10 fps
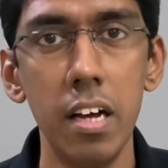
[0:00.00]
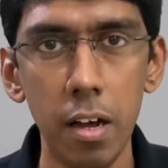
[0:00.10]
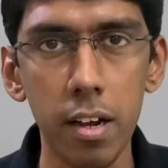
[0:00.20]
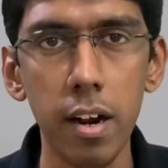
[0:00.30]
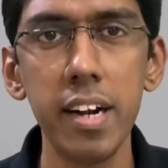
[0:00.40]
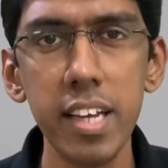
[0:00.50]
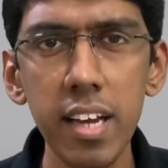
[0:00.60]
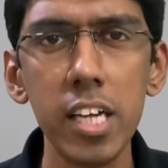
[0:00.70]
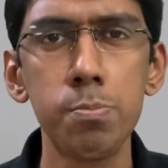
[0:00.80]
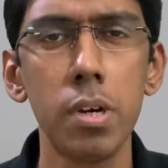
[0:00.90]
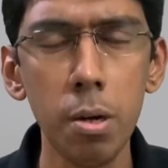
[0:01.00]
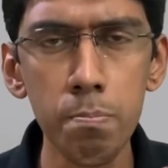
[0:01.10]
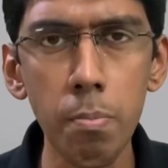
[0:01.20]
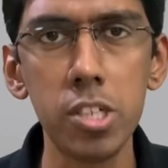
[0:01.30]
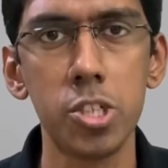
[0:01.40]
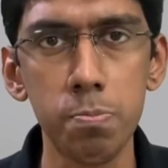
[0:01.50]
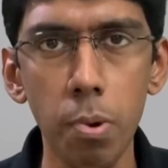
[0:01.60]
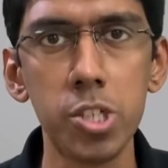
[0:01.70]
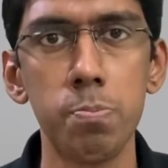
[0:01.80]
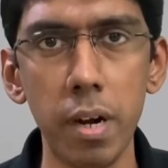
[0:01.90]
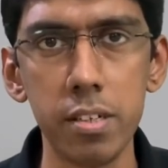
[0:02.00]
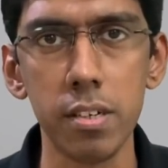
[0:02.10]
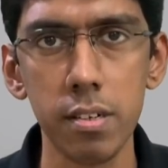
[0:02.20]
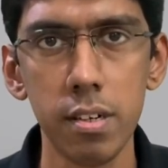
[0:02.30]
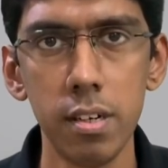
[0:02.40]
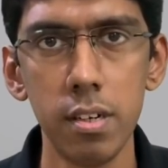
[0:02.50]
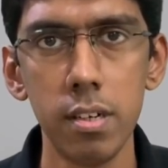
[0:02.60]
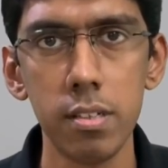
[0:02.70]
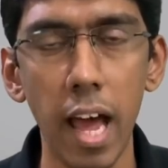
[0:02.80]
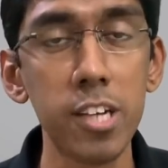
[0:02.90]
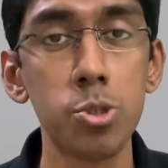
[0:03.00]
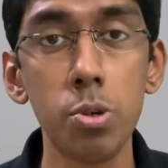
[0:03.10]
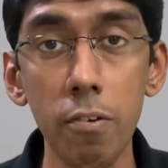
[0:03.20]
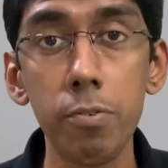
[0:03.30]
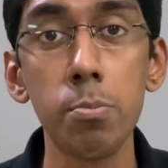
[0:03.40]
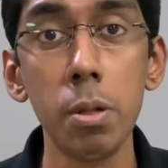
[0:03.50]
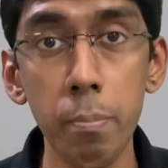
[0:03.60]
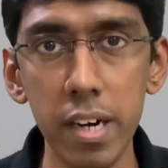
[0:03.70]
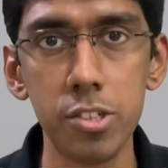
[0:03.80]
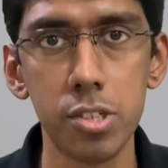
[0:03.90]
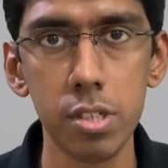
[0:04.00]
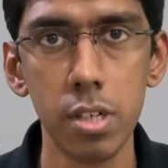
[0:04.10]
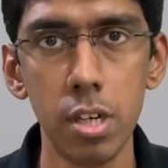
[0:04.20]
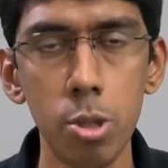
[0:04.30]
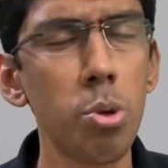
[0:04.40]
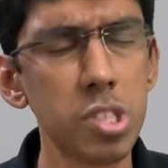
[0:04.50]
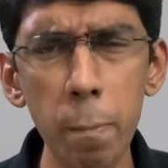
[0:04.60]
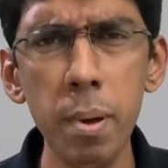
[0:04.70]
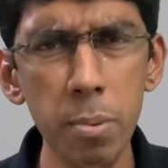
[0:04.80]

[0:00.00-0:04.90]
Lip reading: writing has become much, much better thanks to comfortable beds. Though some people